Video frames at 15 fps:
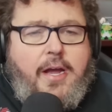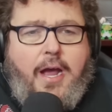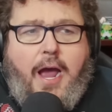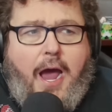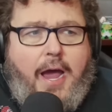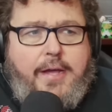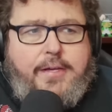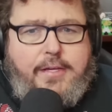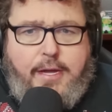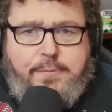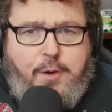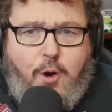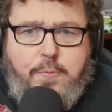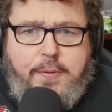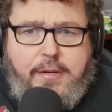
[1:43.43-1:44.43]
I am
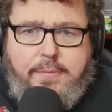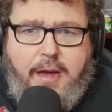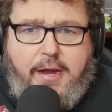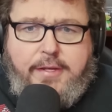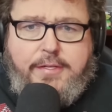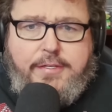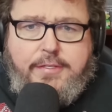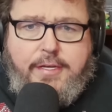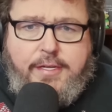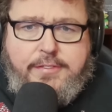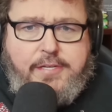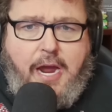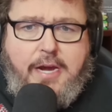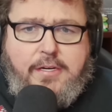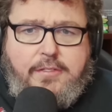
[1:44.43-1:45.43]
open about it
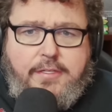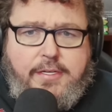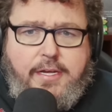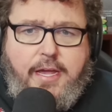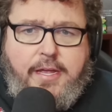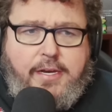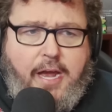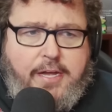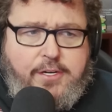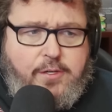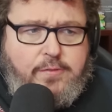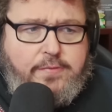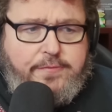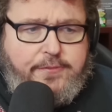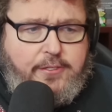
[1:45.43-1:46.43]
entirely, and I
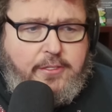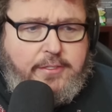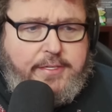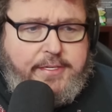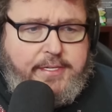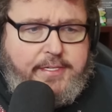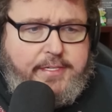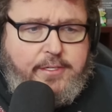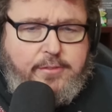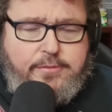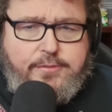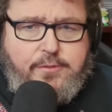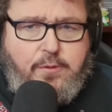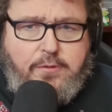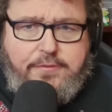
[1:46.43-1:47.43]
don't feel any guilt
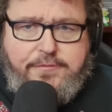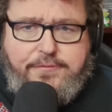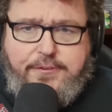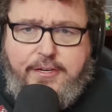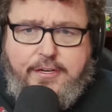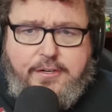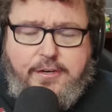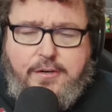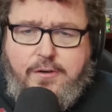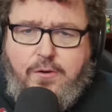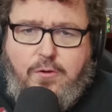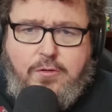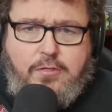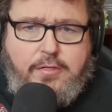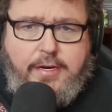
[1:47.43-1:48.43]
or fear
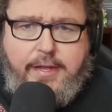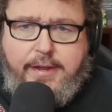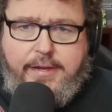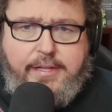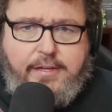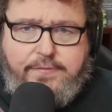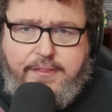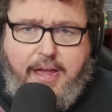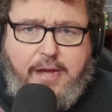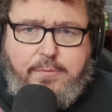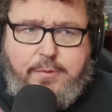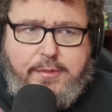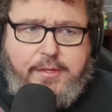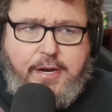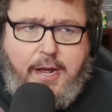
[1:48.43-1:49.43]
or any of that with it.